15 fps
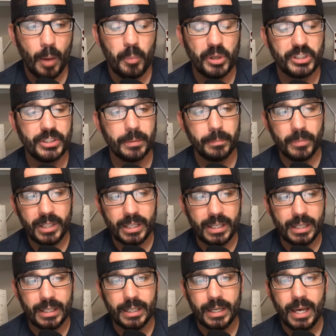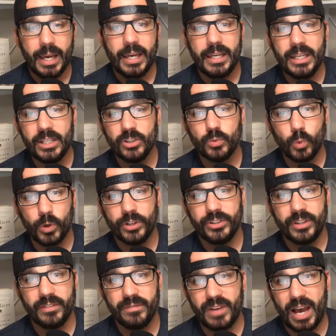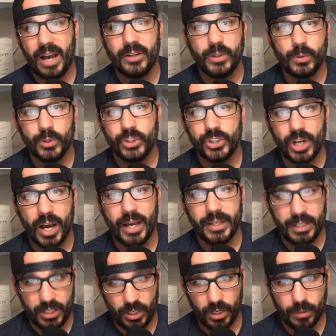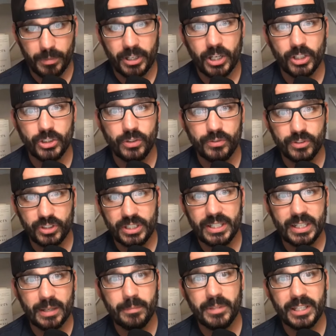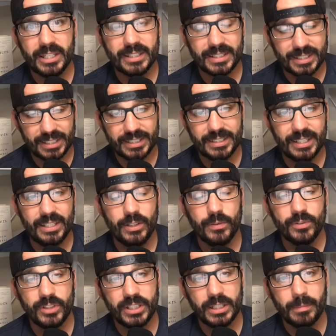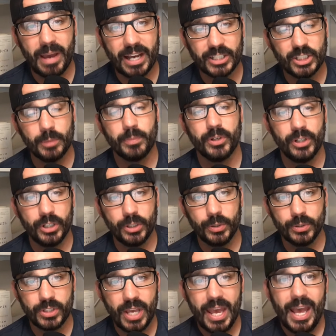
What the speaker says: But to me, he's worth the value shot here because you've seen him be consistent. You've seen him actually produce.